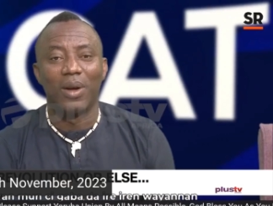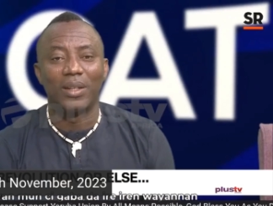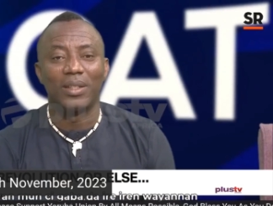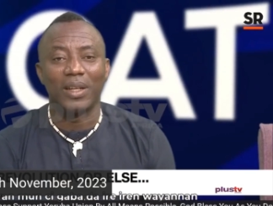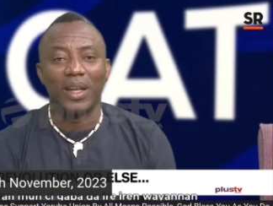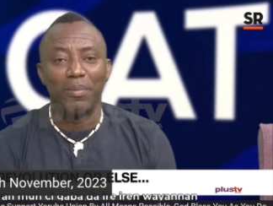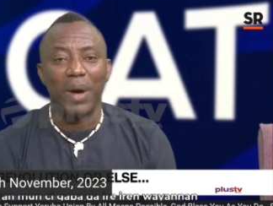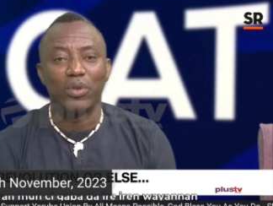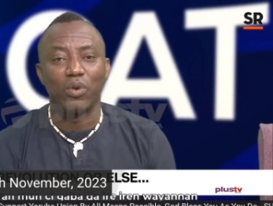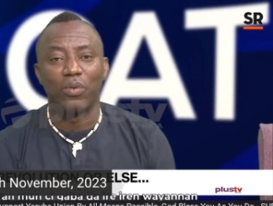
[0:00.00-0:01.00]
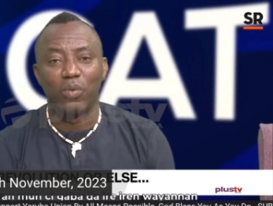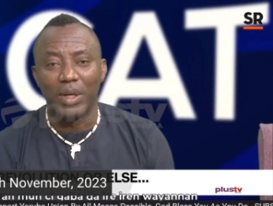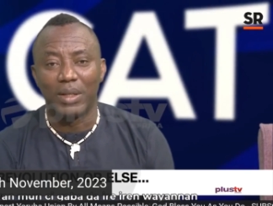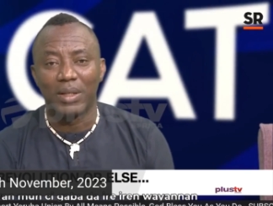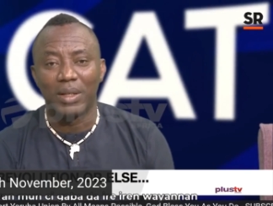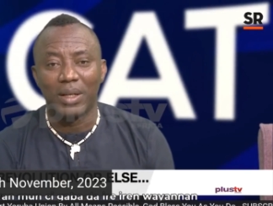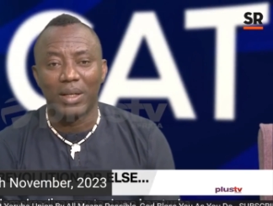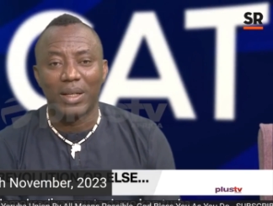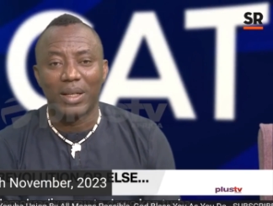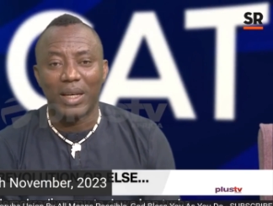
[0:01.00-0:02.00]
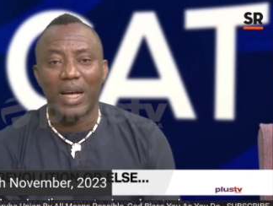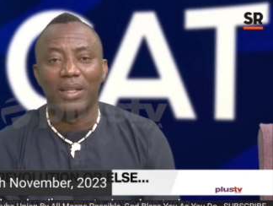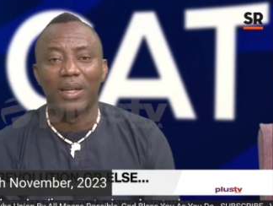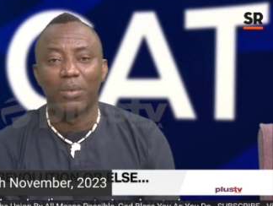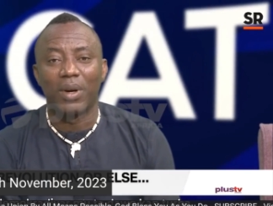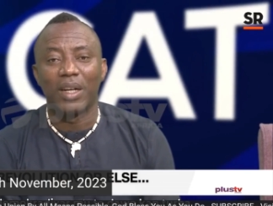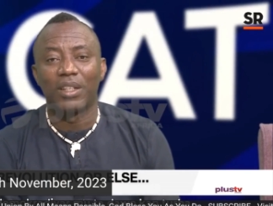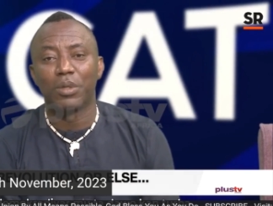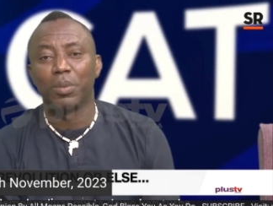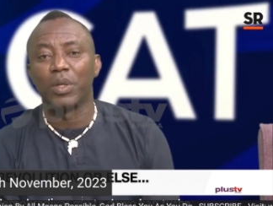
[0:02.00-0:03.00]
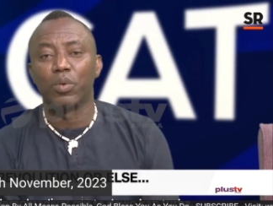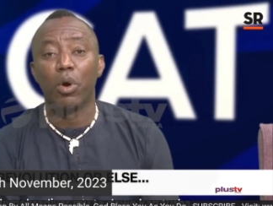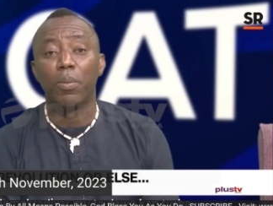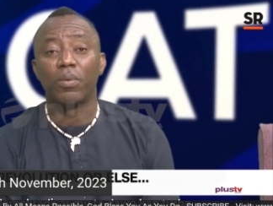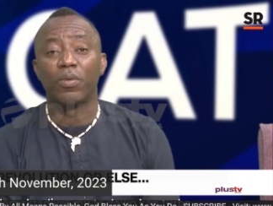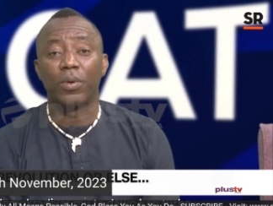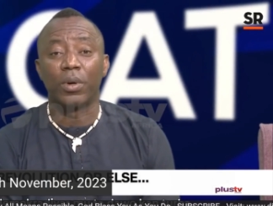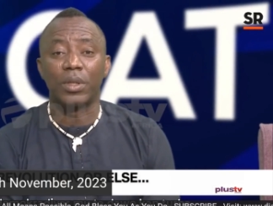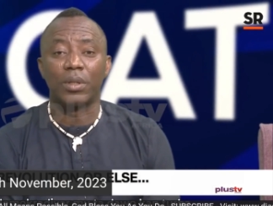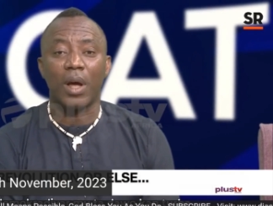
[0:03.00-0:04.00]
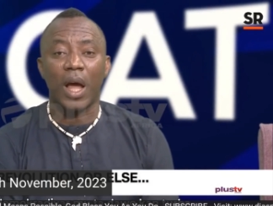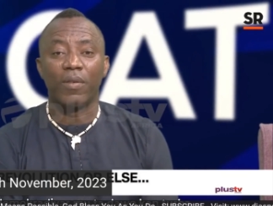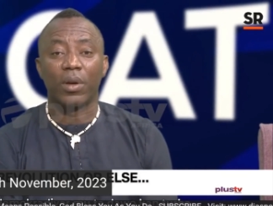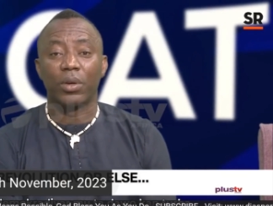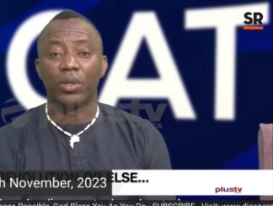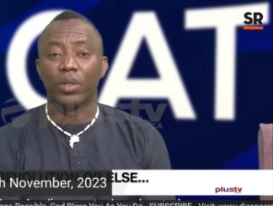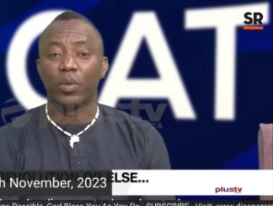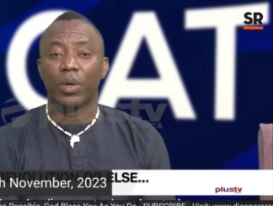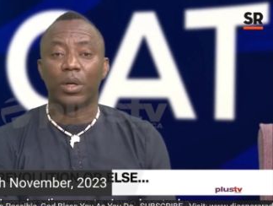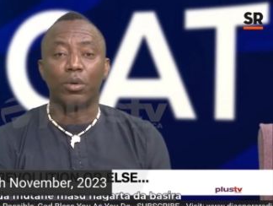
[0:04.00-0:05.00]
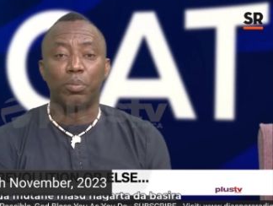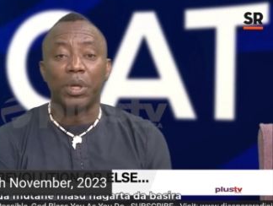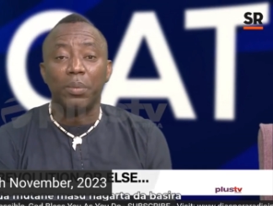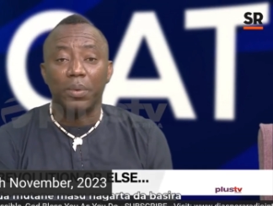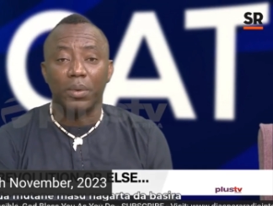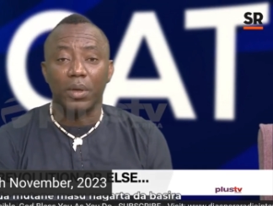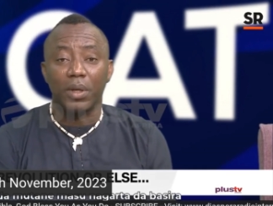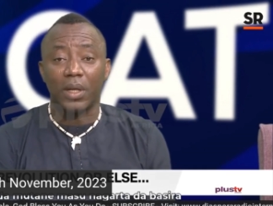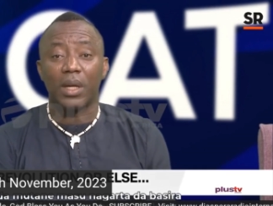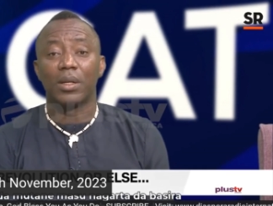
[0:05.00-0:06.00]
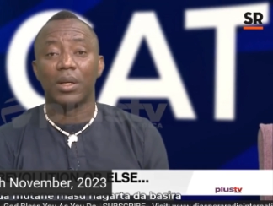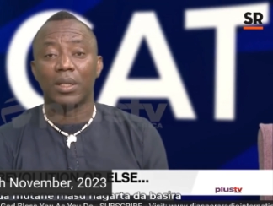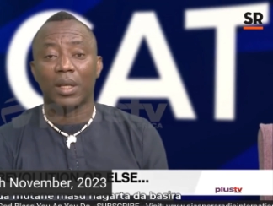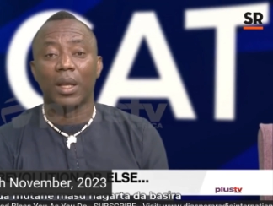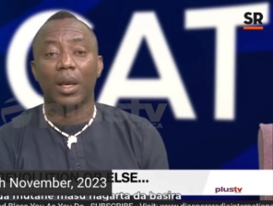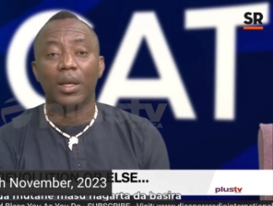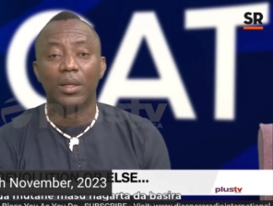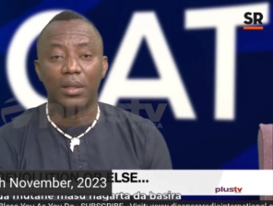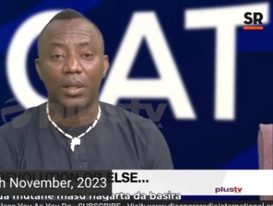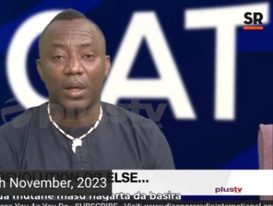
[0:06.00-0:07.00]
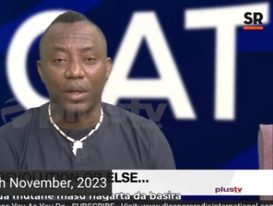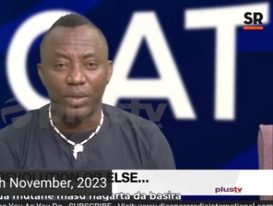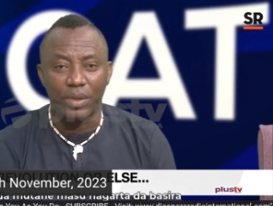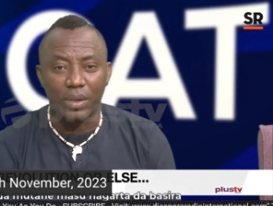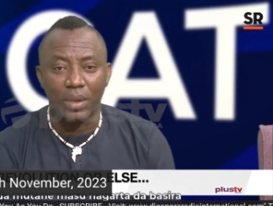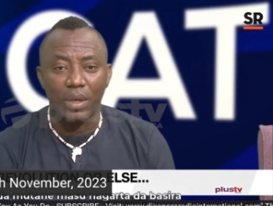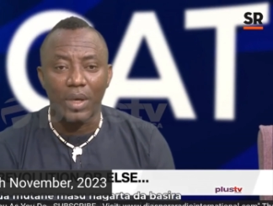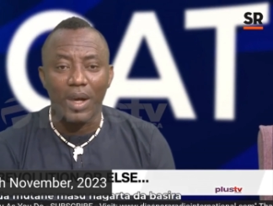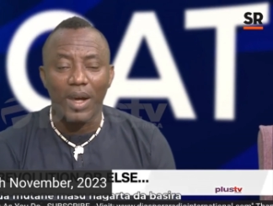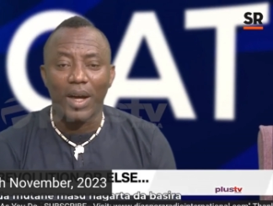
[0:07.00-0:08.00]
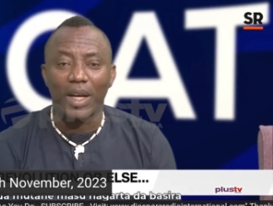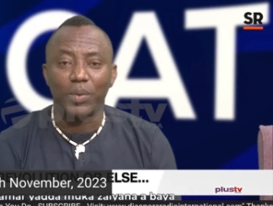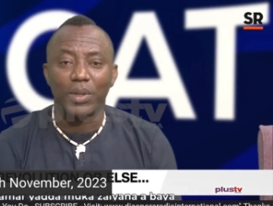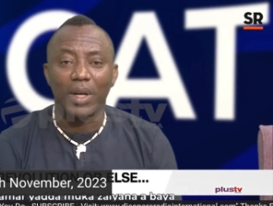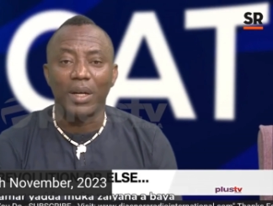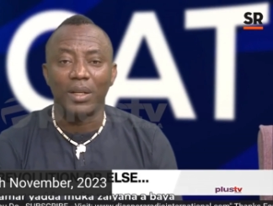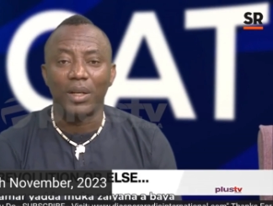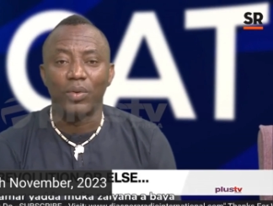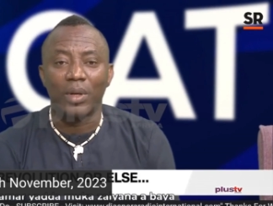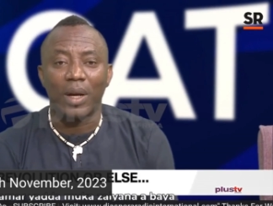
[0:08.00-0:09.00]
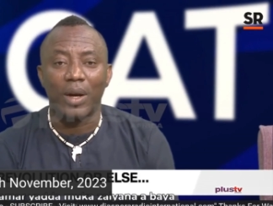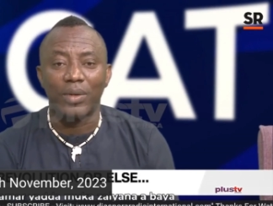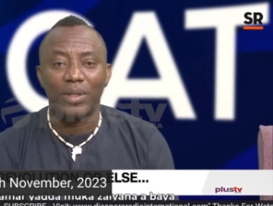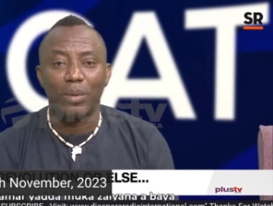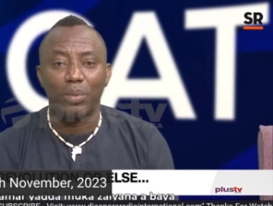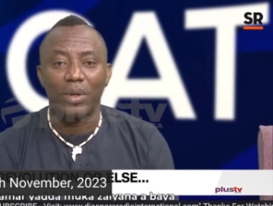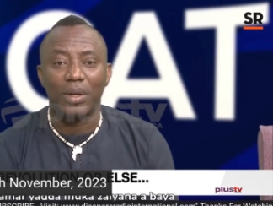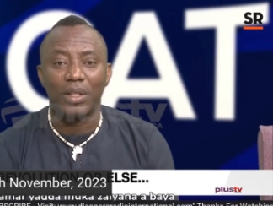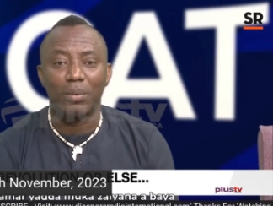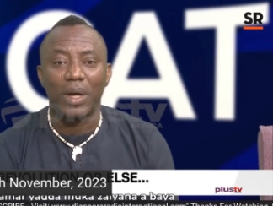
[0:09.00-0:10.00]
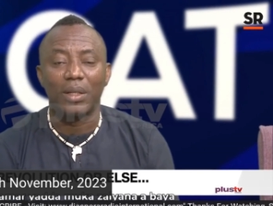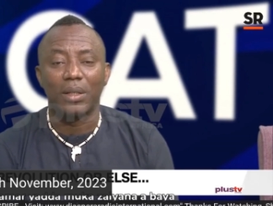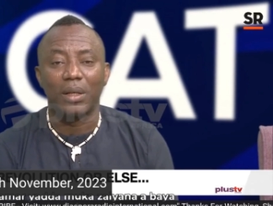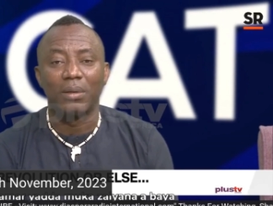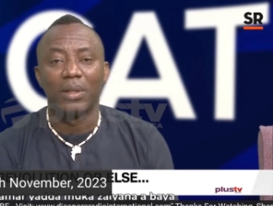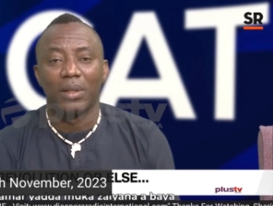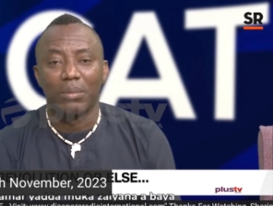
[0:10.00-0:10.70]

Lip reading: not a battle of wits, that the democratic space will open for us to have a country where good people, great ideas can lead the country. As we chanted during our recent protest march in